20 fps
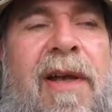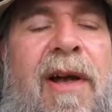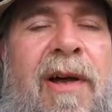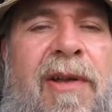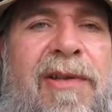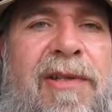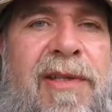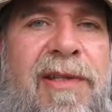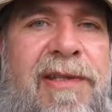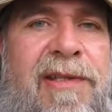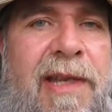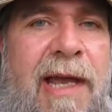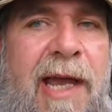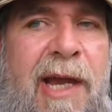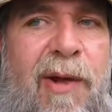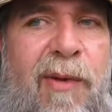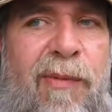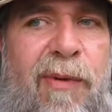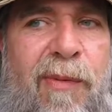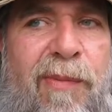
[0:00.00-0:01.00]

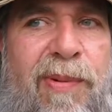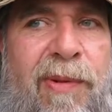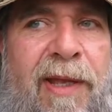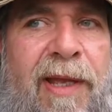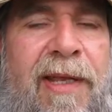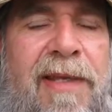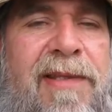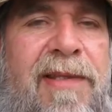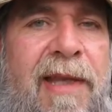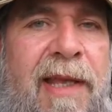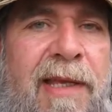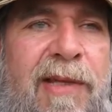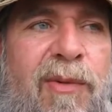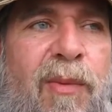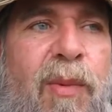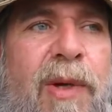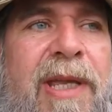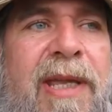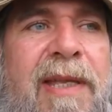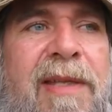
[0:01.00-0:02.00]
undesirable plants like
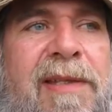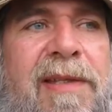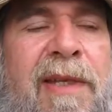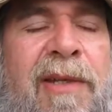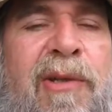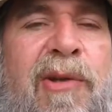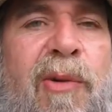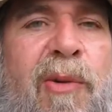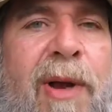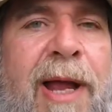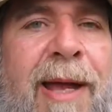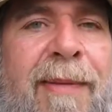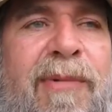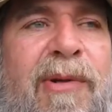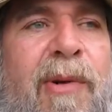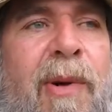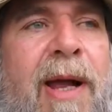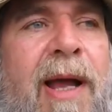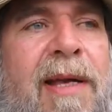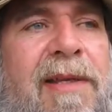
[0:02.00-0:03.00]
weeds and
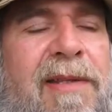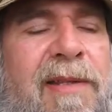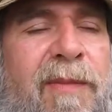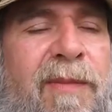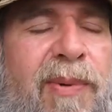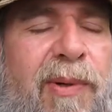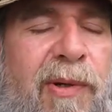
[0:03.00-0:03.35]
crabgrass and